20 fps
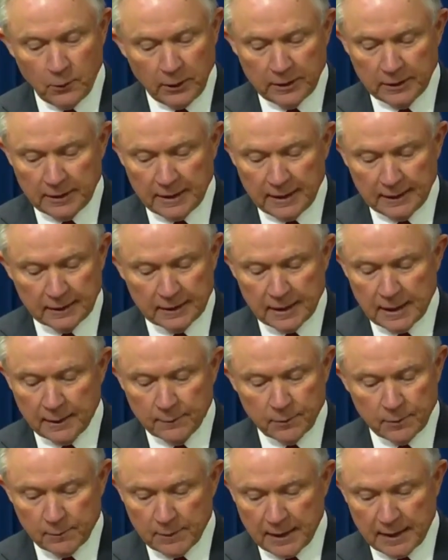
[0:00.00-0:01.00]
We cannot
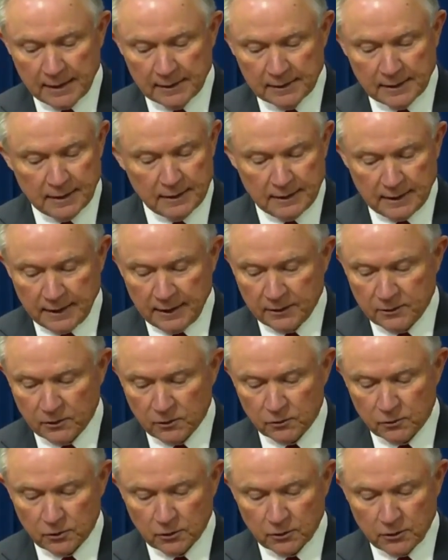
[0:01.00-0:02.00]
compromise our
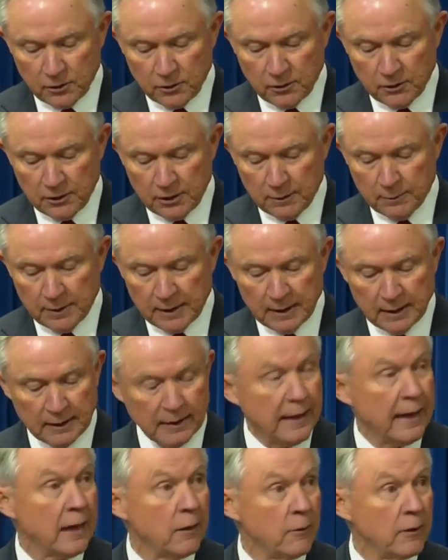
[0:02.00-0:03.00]
nation's security by
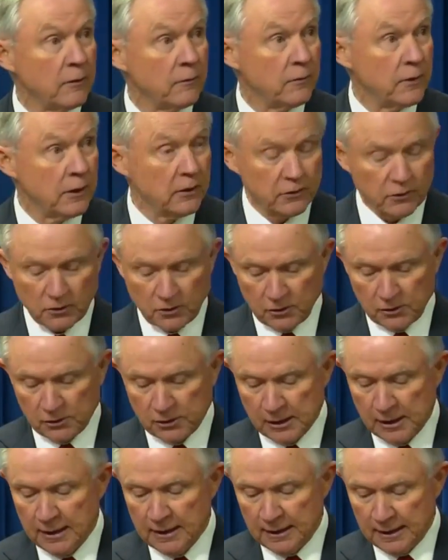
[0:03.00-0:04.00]
allowing
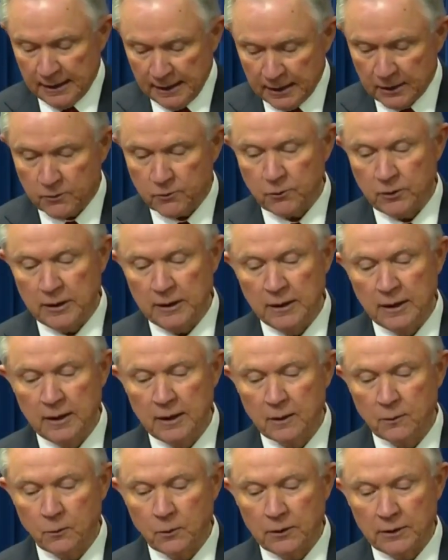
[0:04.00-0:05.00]
visitors entry
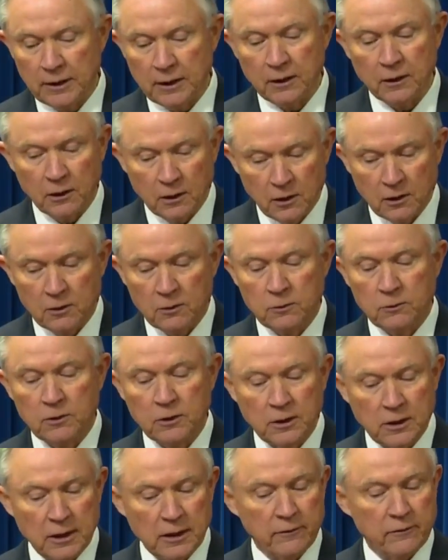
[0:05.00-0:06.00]
when their
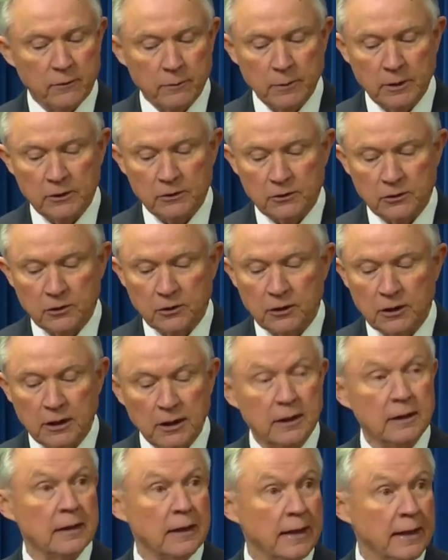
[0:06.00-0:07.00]
own governments are
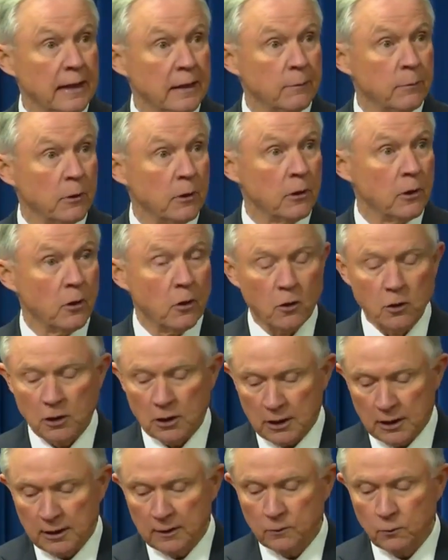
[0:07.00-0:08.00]
unable
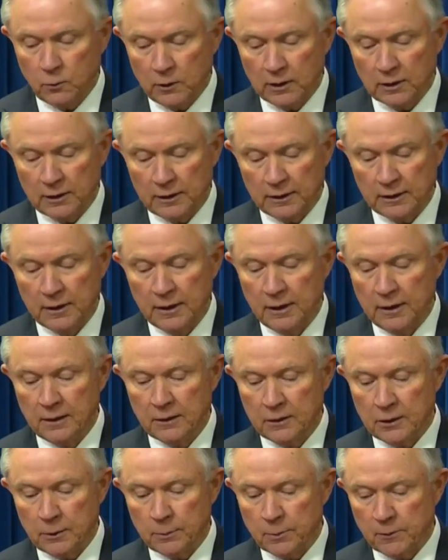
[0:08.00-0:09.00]
or unwilling
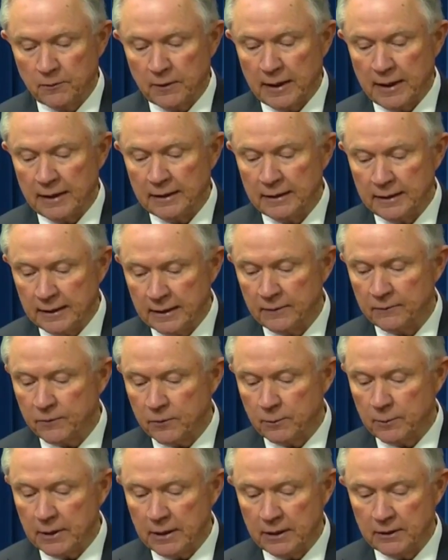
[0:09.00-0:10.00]
to provide the
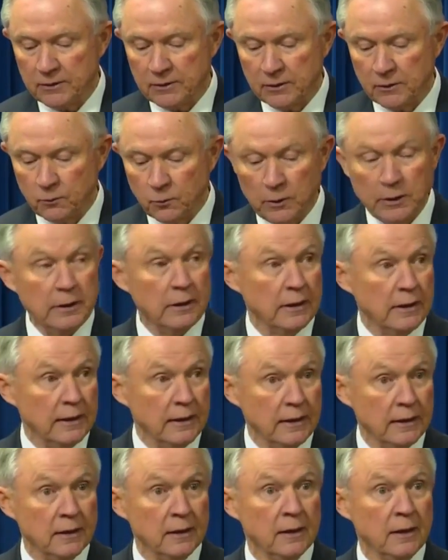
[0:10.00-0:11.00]
information we
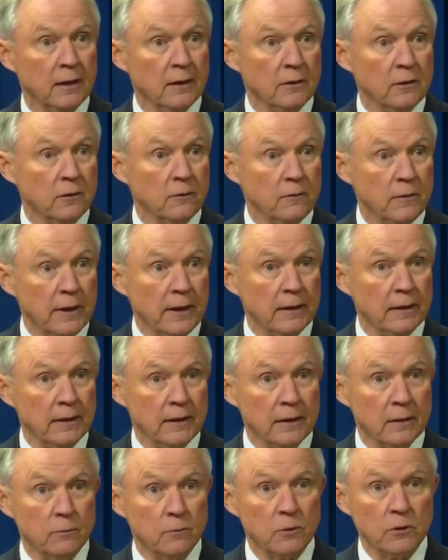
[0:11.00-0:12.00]
need to
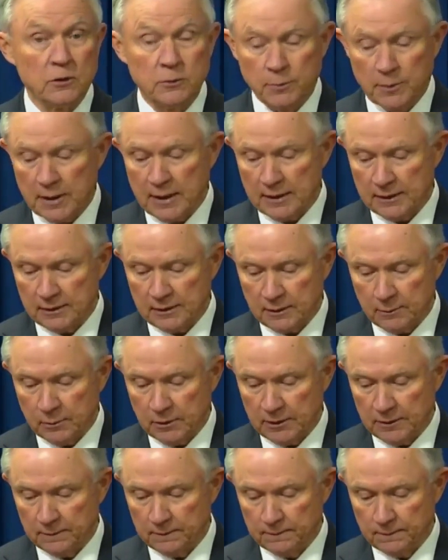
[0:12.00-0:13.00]
vet them
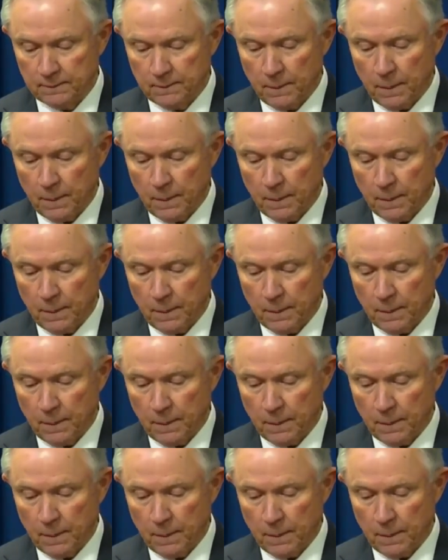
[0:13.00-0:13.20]
responsibly.